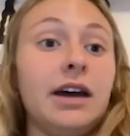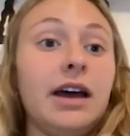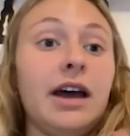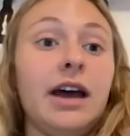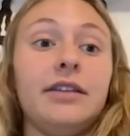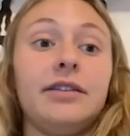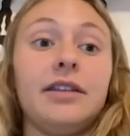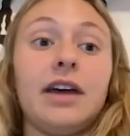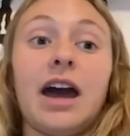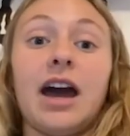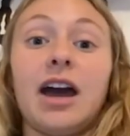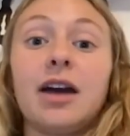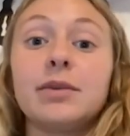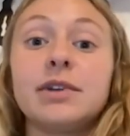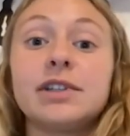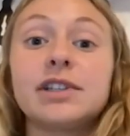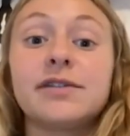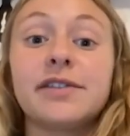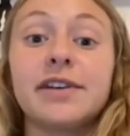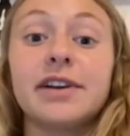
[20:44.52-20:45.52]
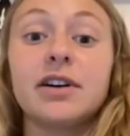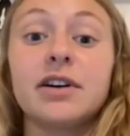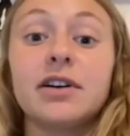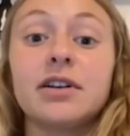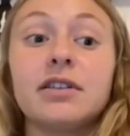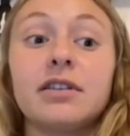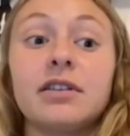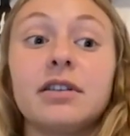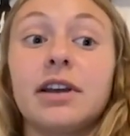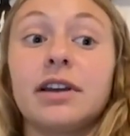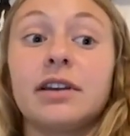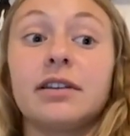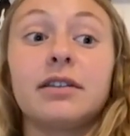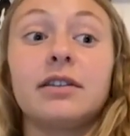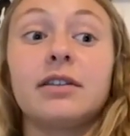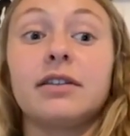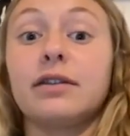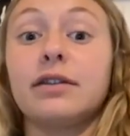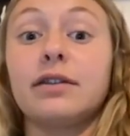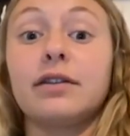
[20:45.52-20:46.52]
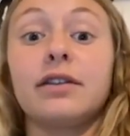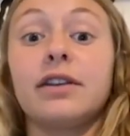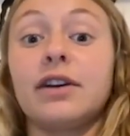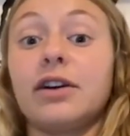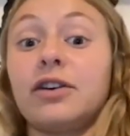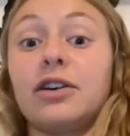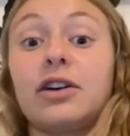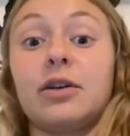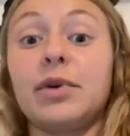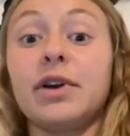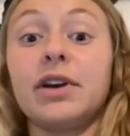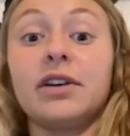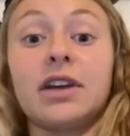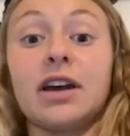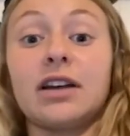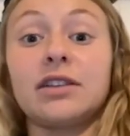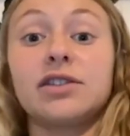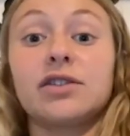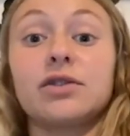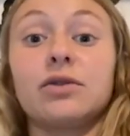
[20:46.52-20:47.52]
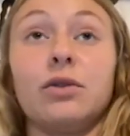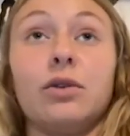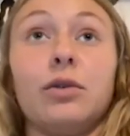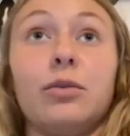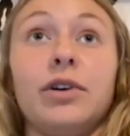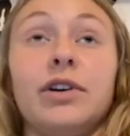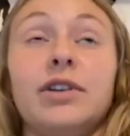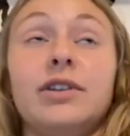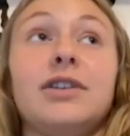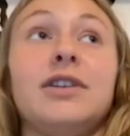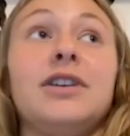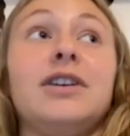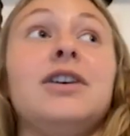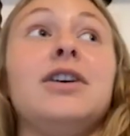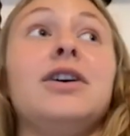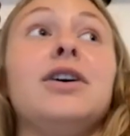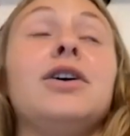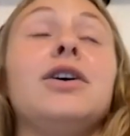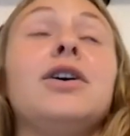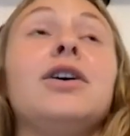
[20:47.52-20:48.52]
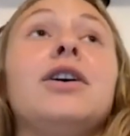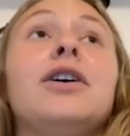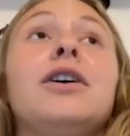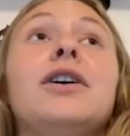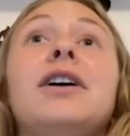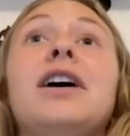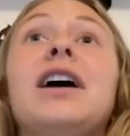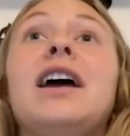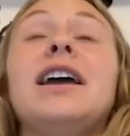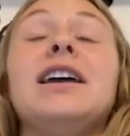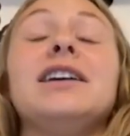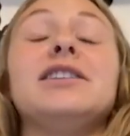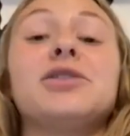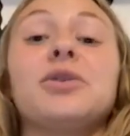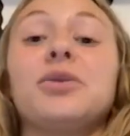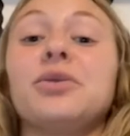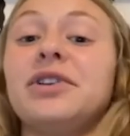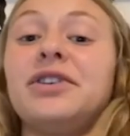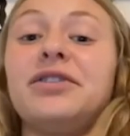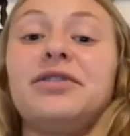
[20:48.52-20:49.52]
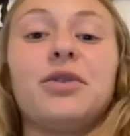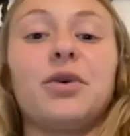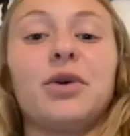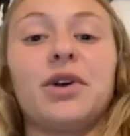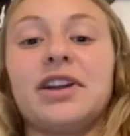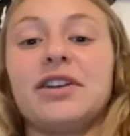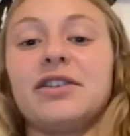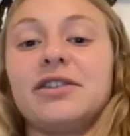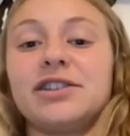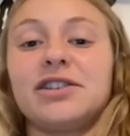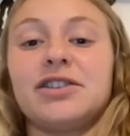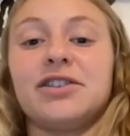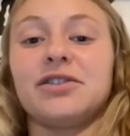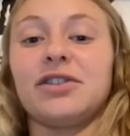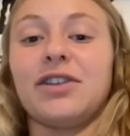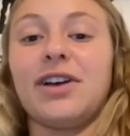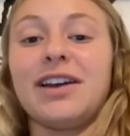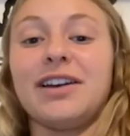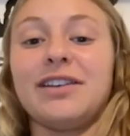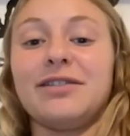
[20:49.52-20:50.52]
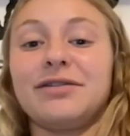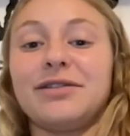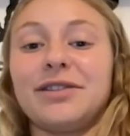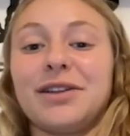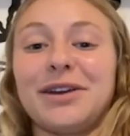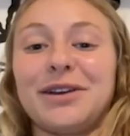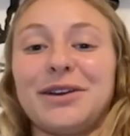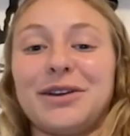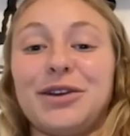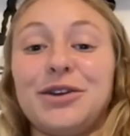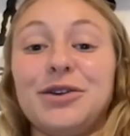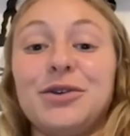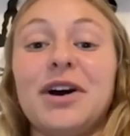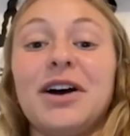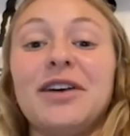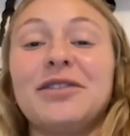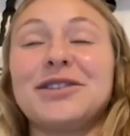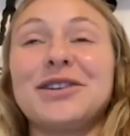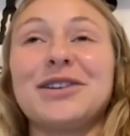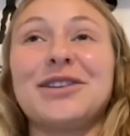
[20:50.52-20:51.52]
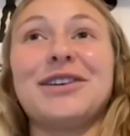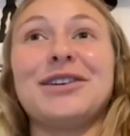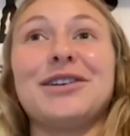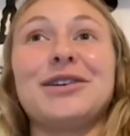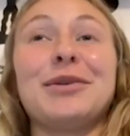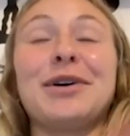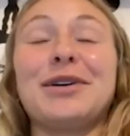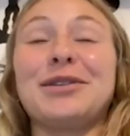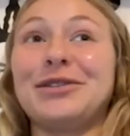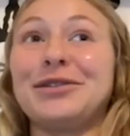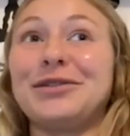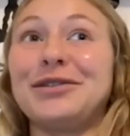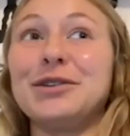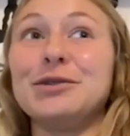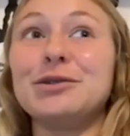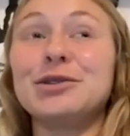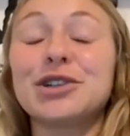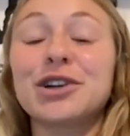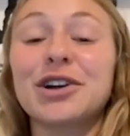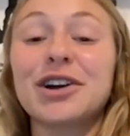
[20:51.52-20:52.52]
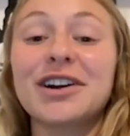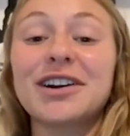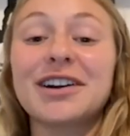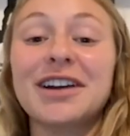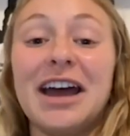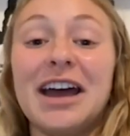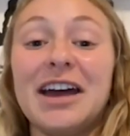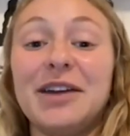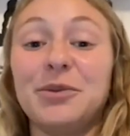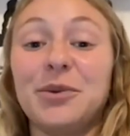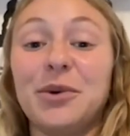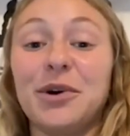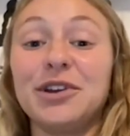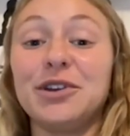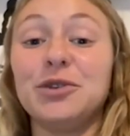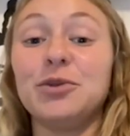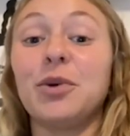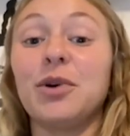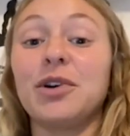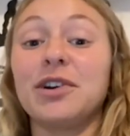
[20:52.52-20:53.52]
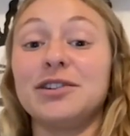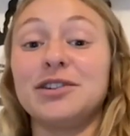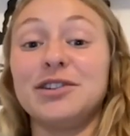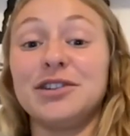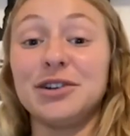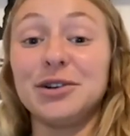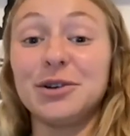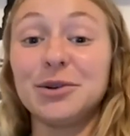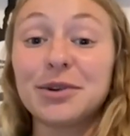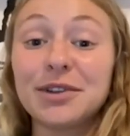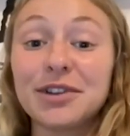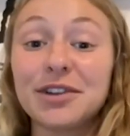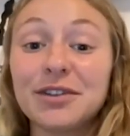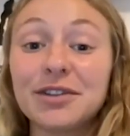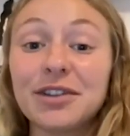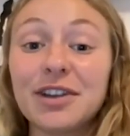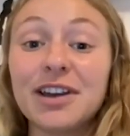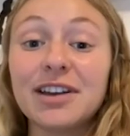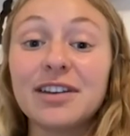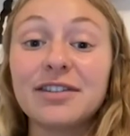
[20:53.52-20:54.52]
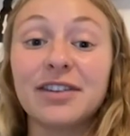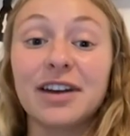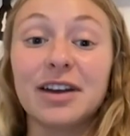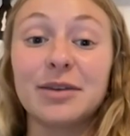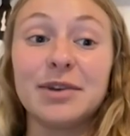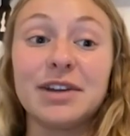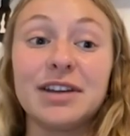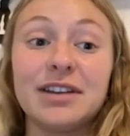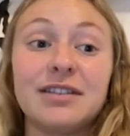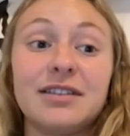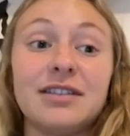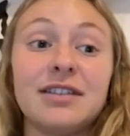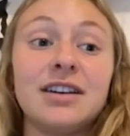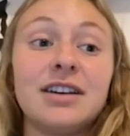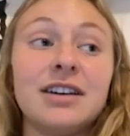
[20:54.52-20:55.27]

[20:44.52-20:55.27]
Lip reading: and the atmosphere, like they're going to pick that school, but it's only 4 years of your life. Like you have to think about the future and what you want to do with your life. I mean,